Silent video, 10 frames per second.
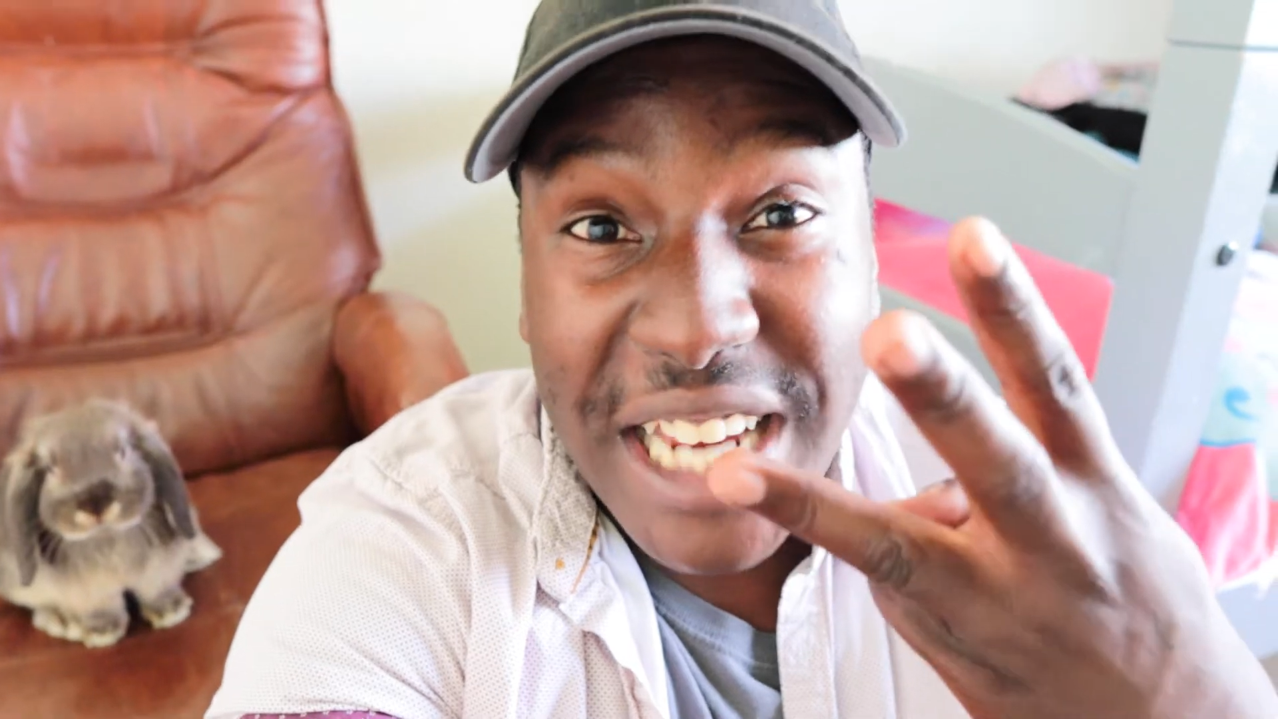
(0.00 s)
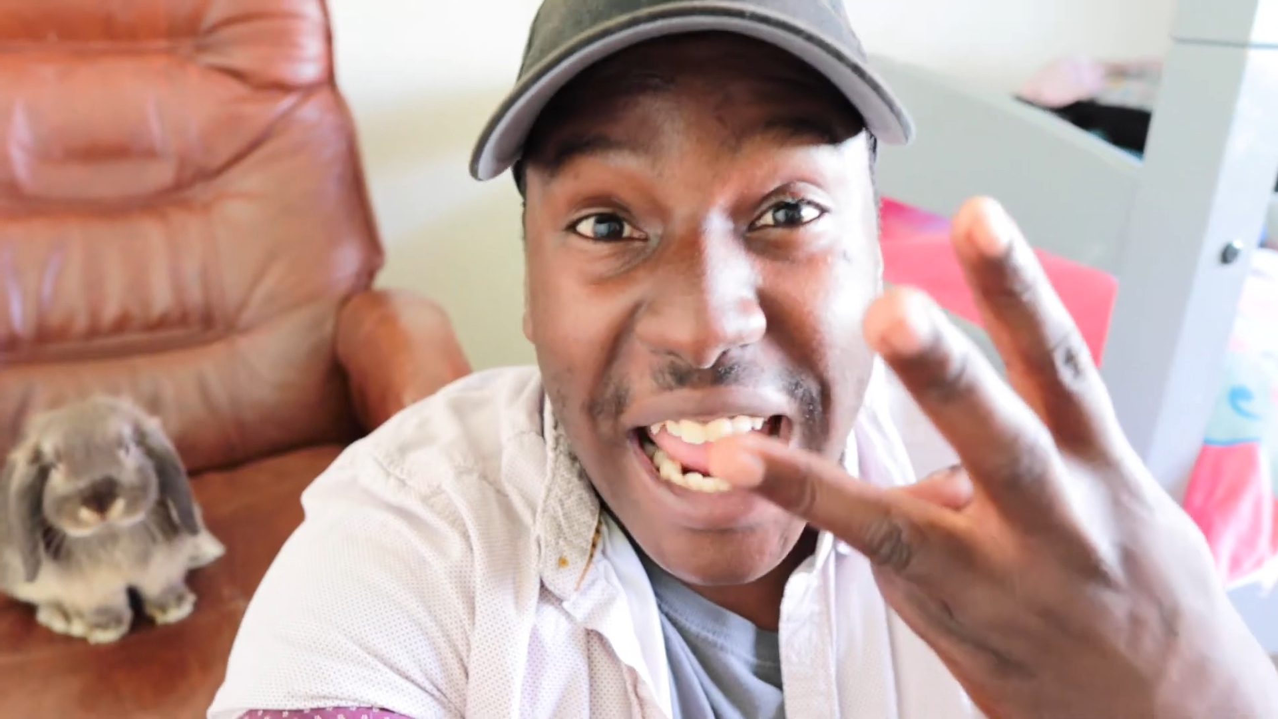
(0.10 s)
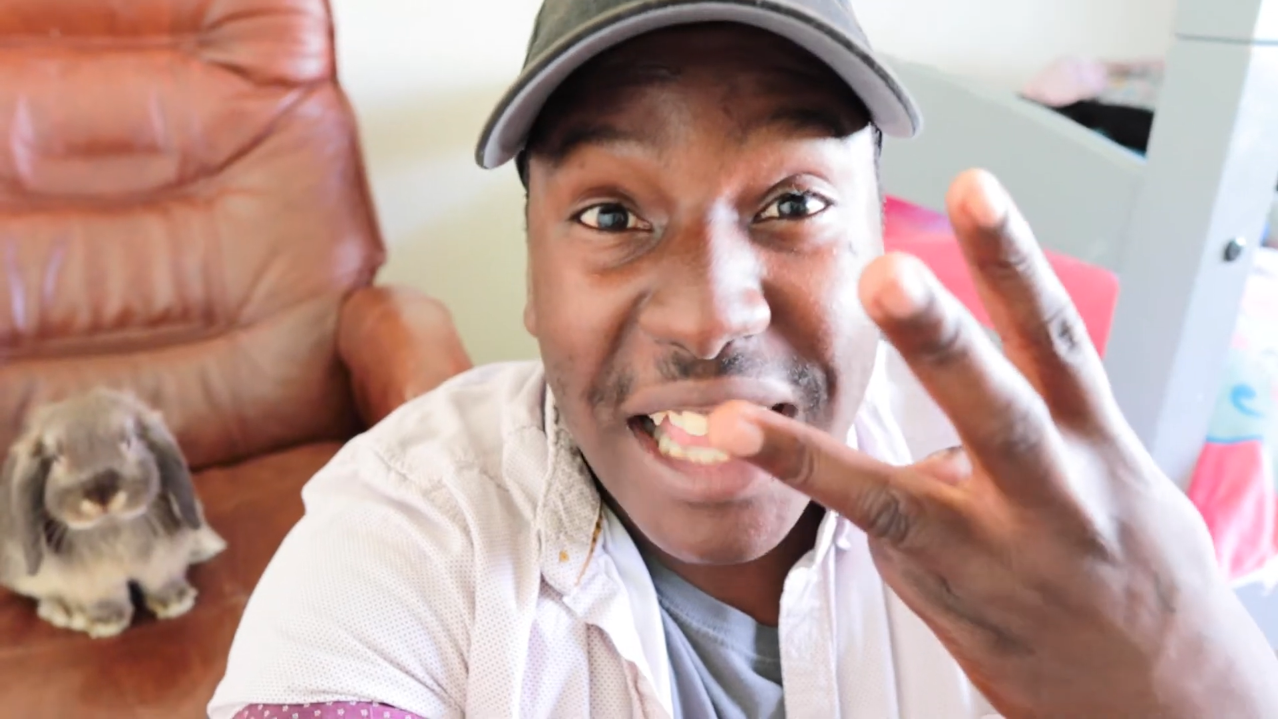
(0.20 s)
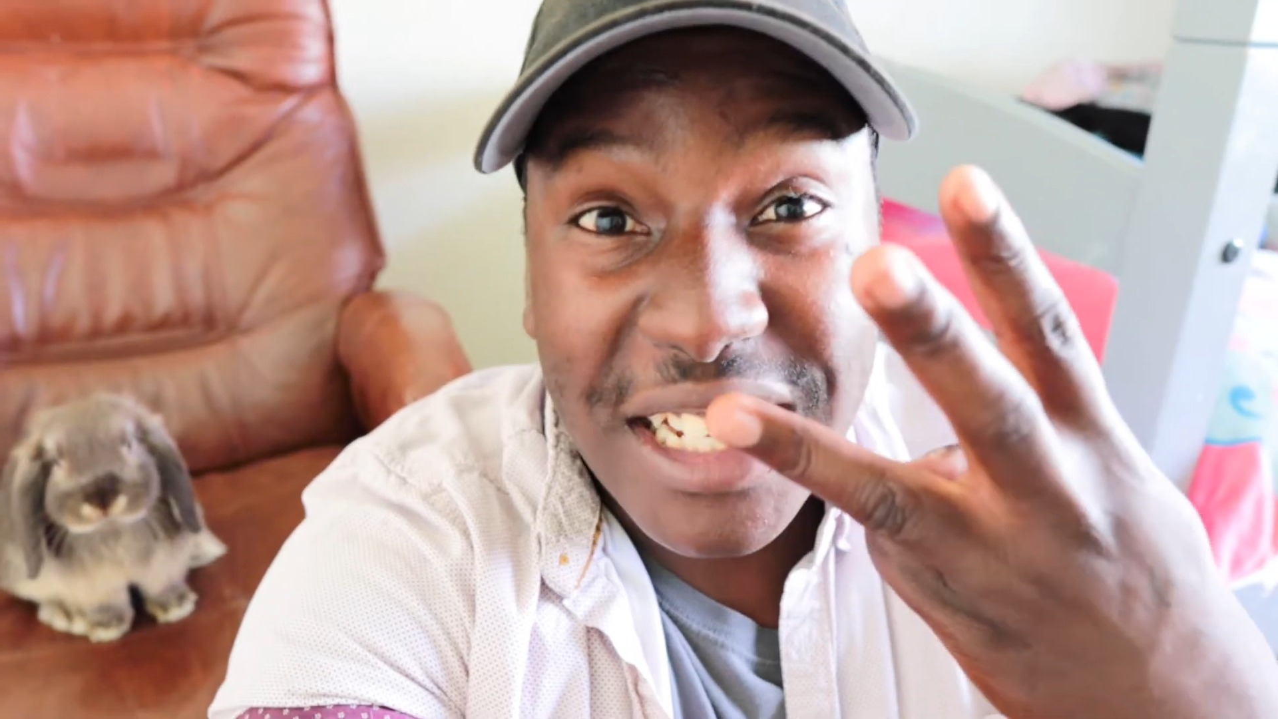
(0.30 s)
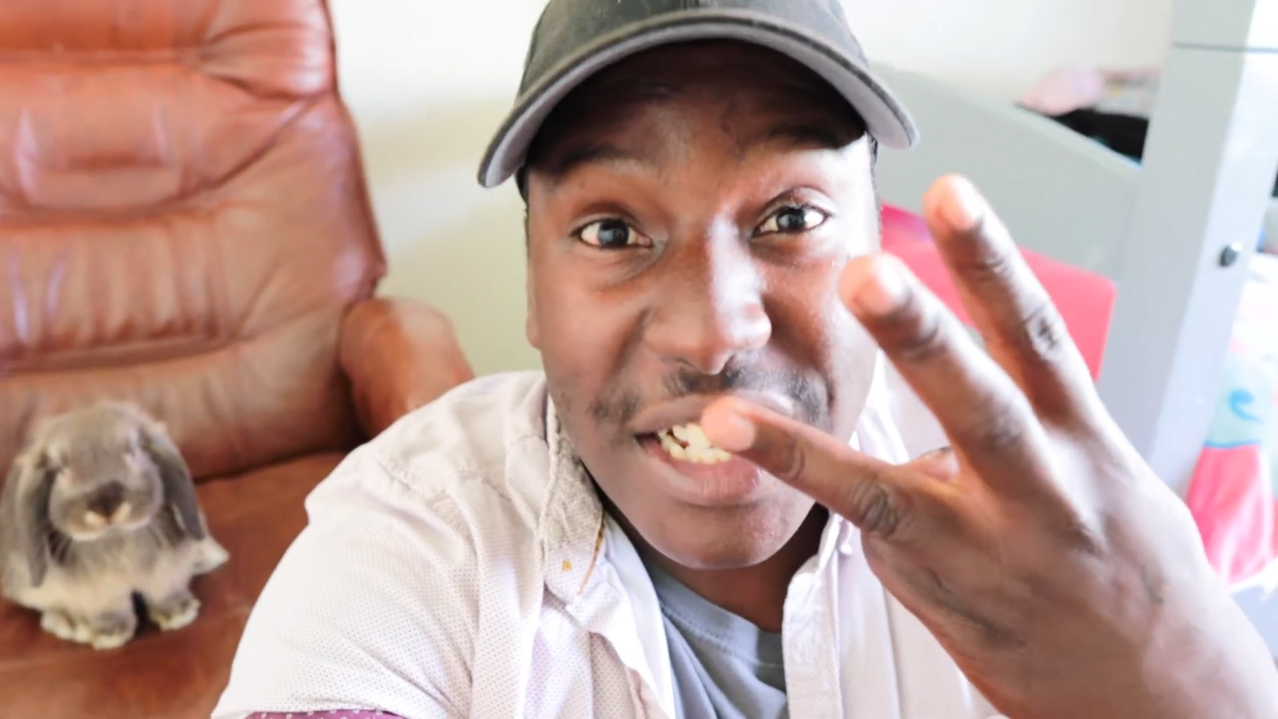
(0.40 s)

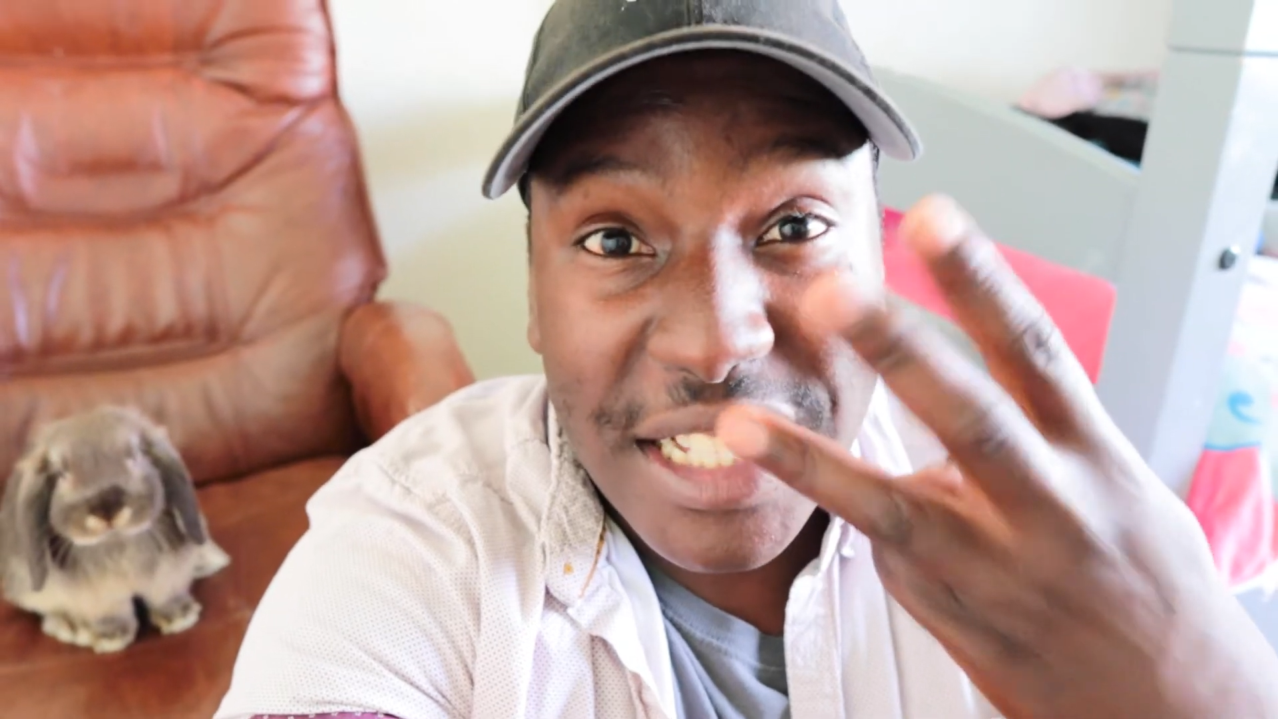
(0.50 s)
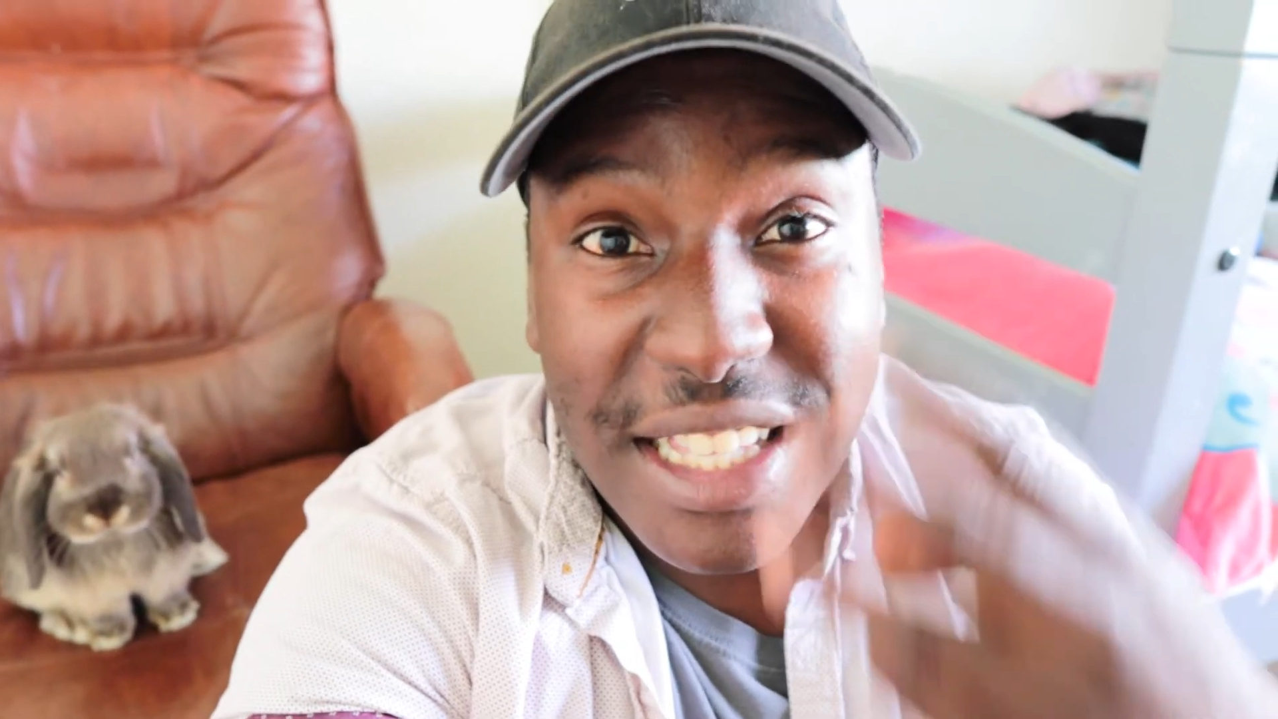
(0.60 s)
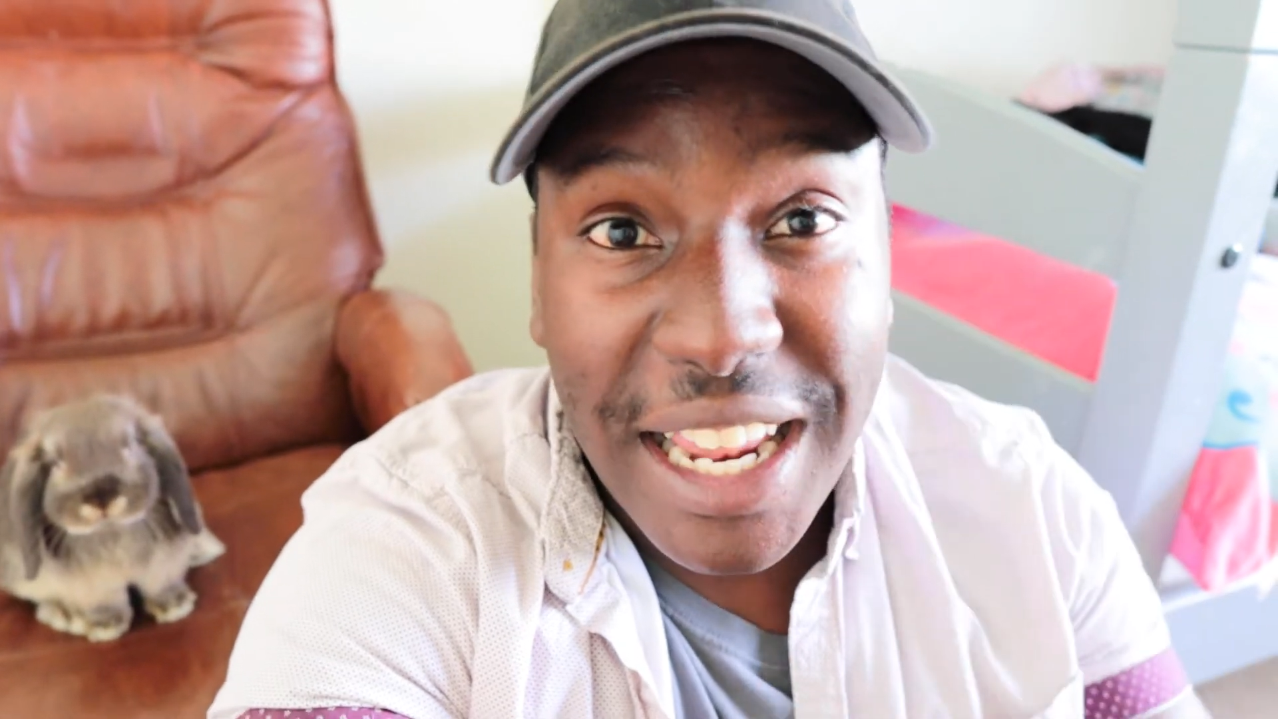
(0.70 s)
challenges